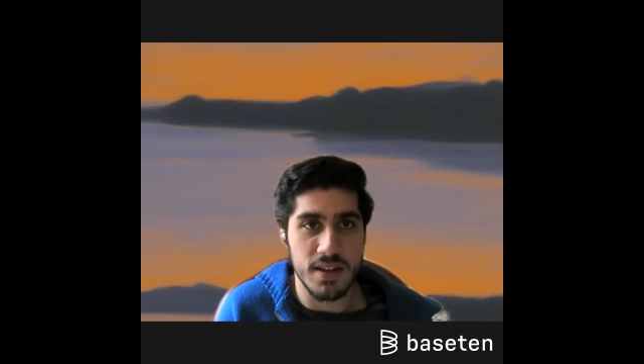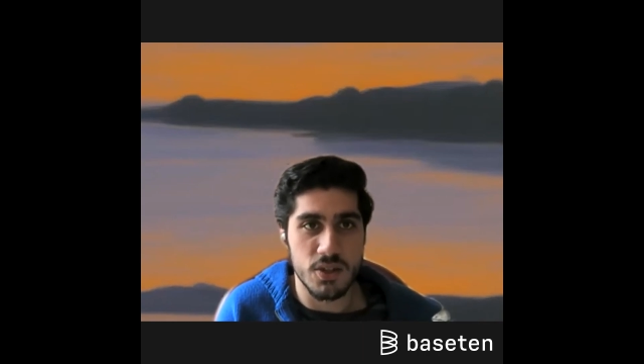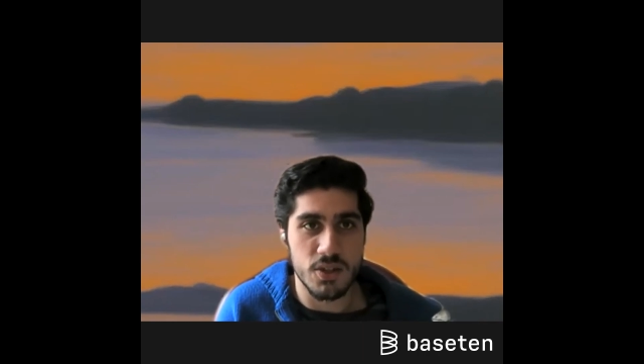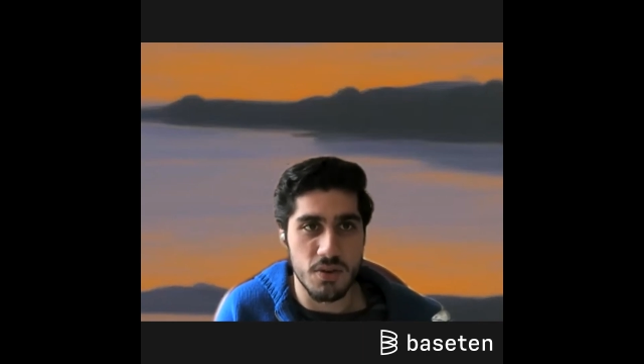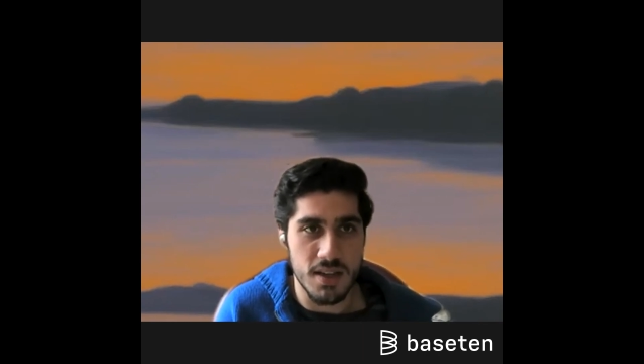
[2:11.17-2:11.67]
get
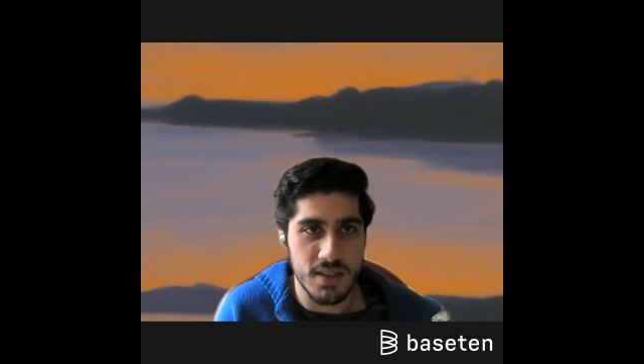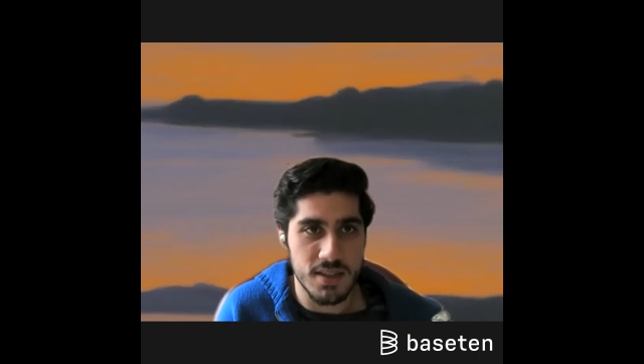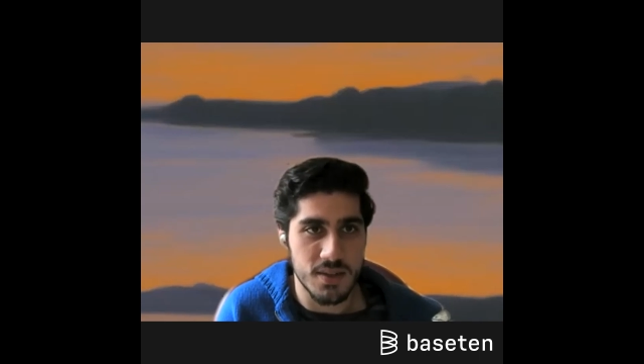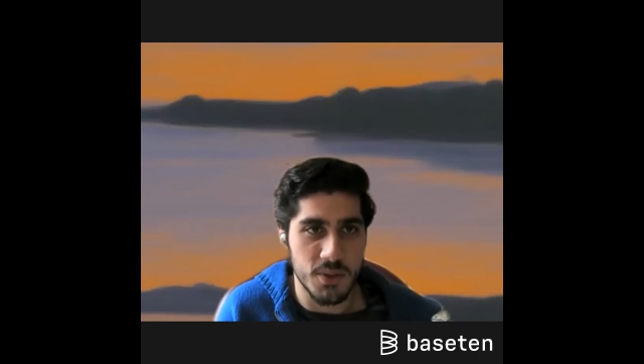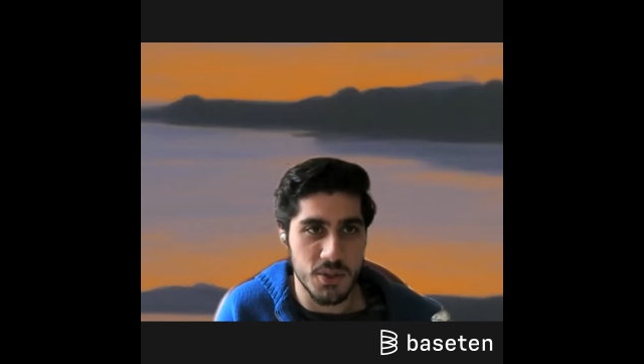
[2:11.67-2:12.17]
a
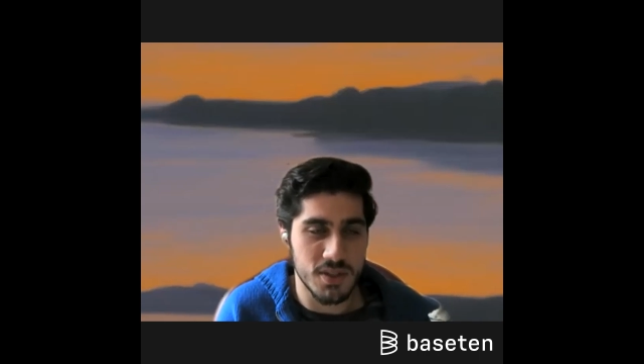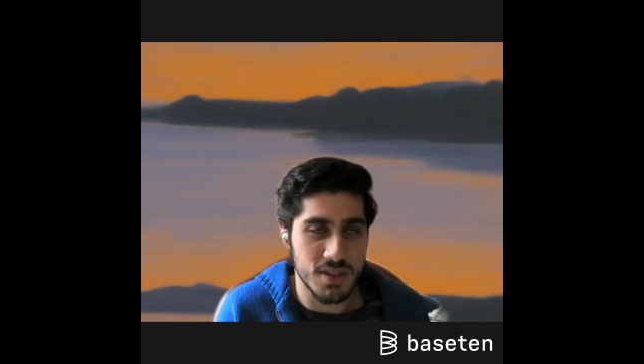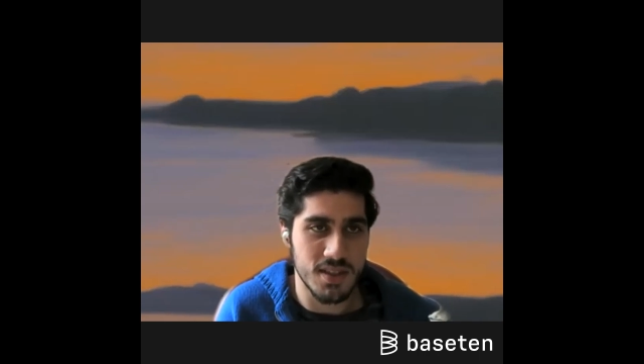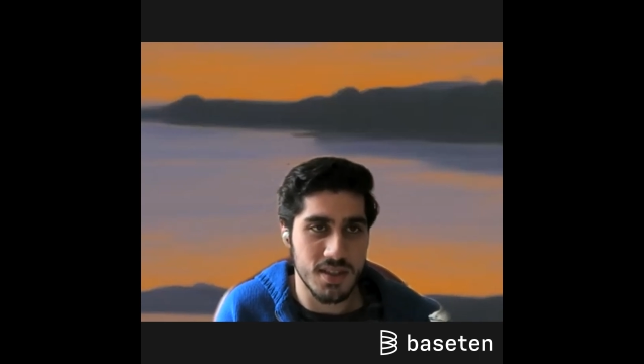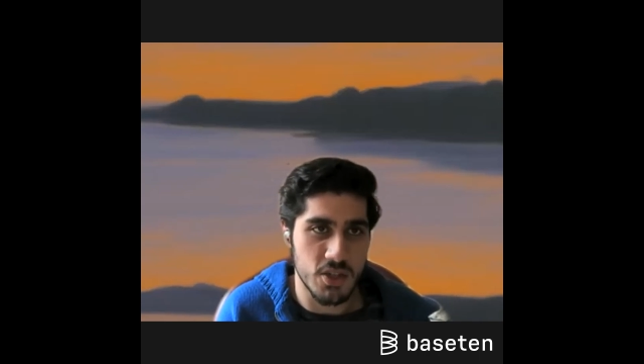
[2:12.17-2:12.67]
truss, which is
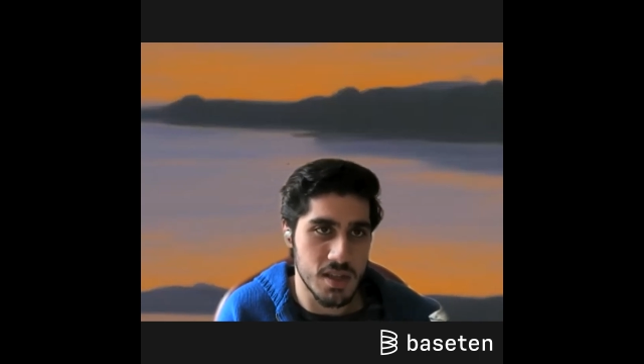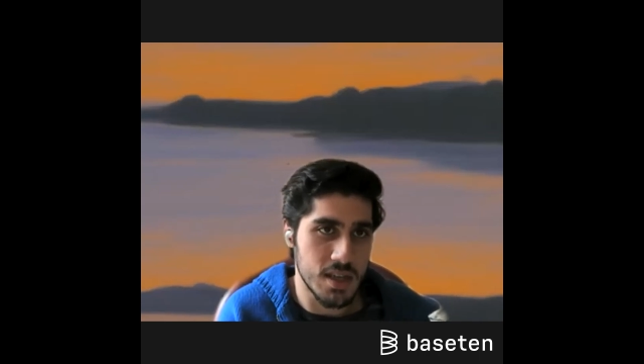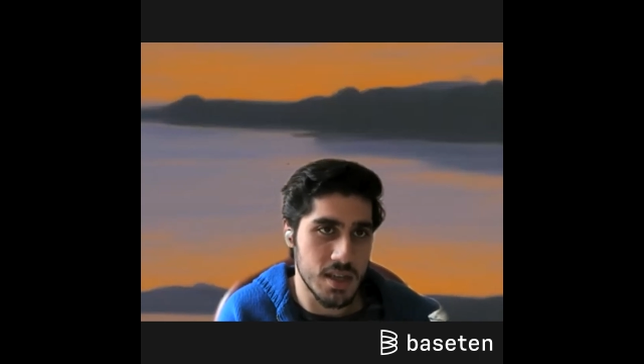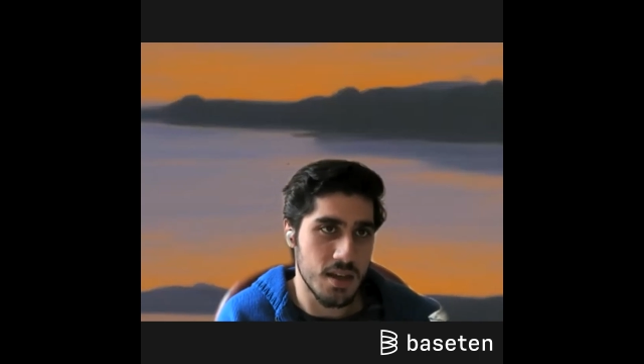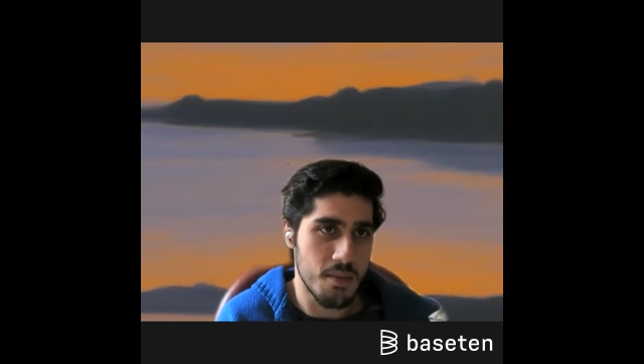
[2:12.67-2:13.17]

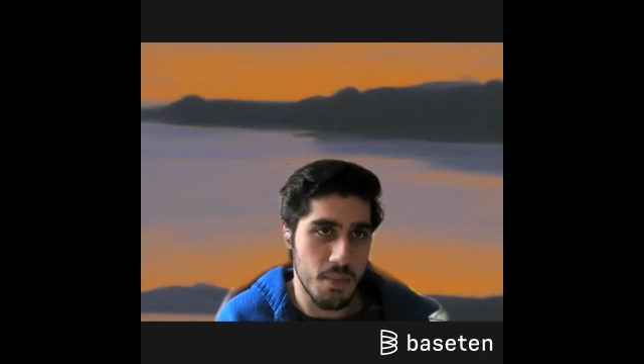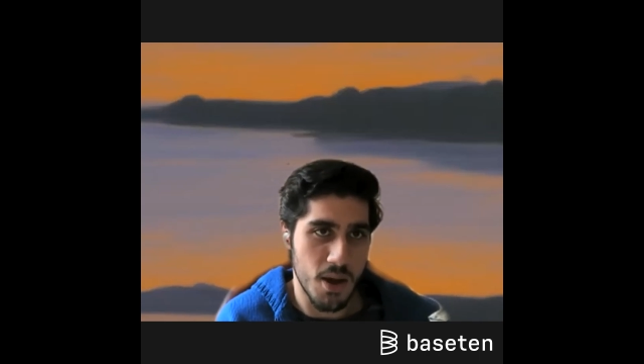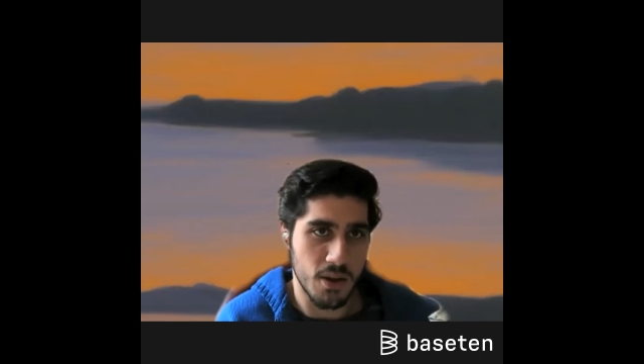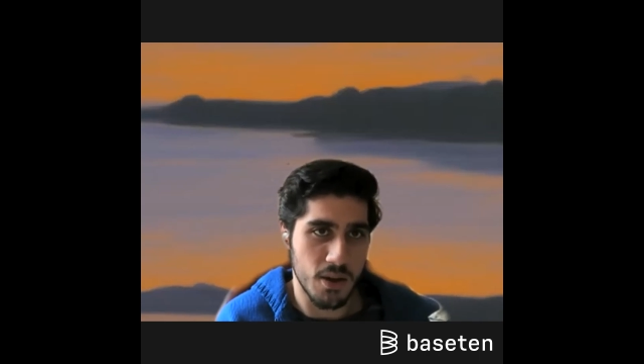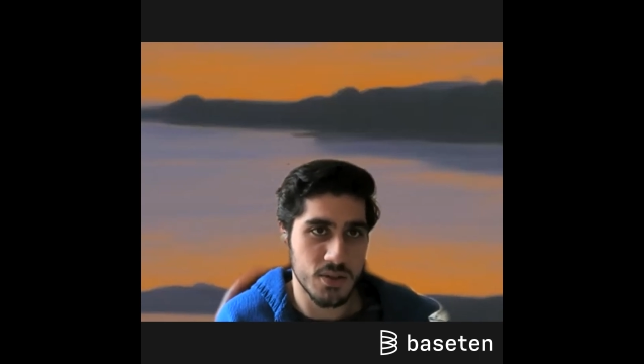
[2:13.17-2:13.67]
essentially a
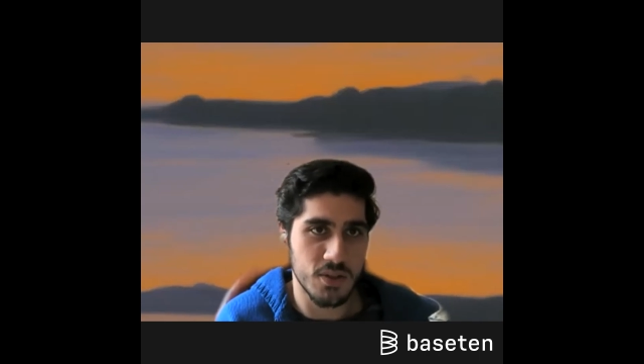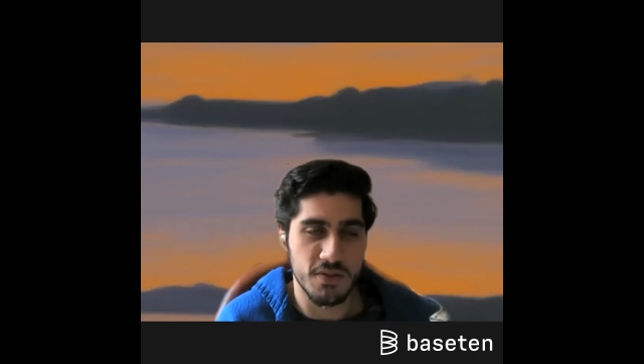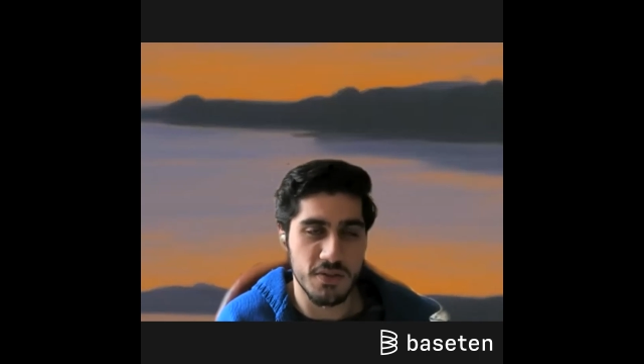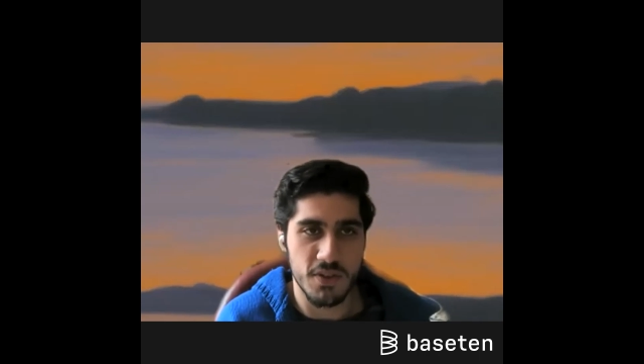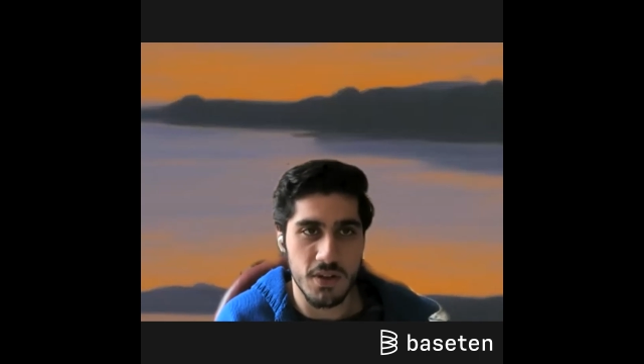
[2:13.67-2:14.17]
model
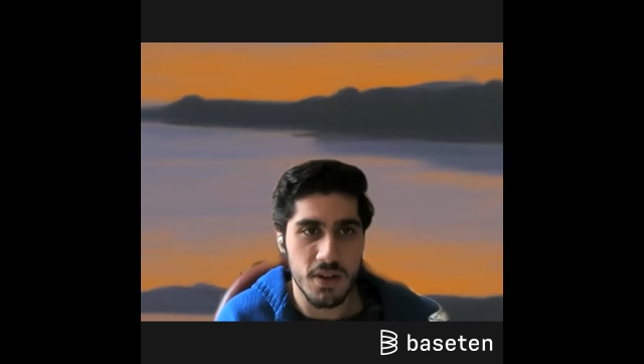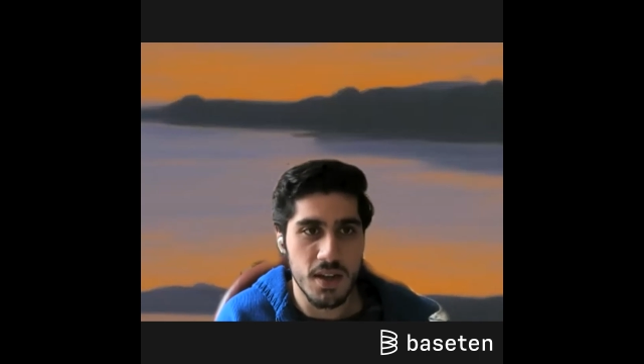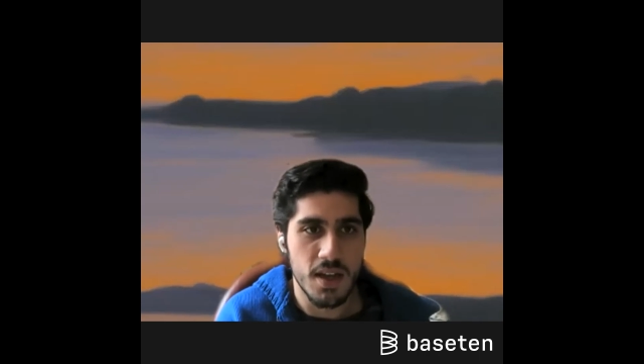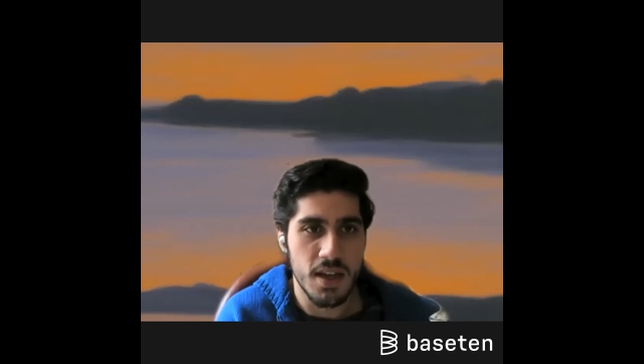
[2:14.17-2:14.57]
server